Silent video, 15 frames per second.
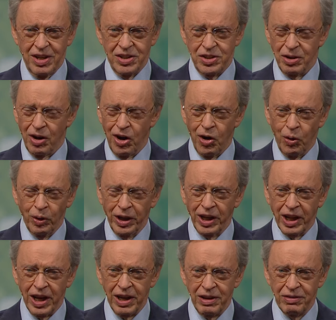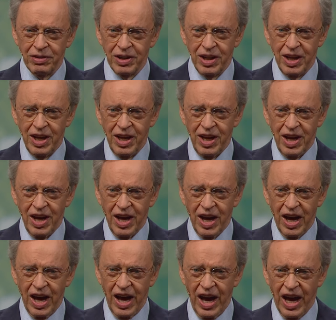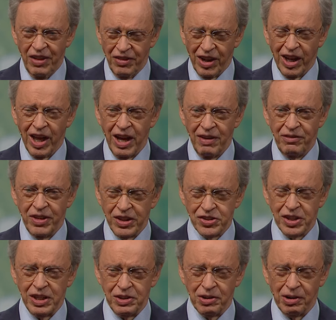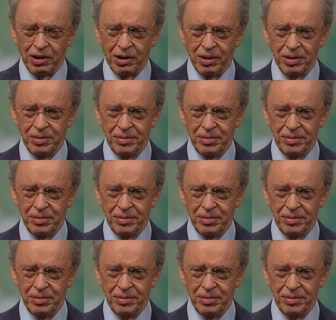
to a holy life and the life that's eternal.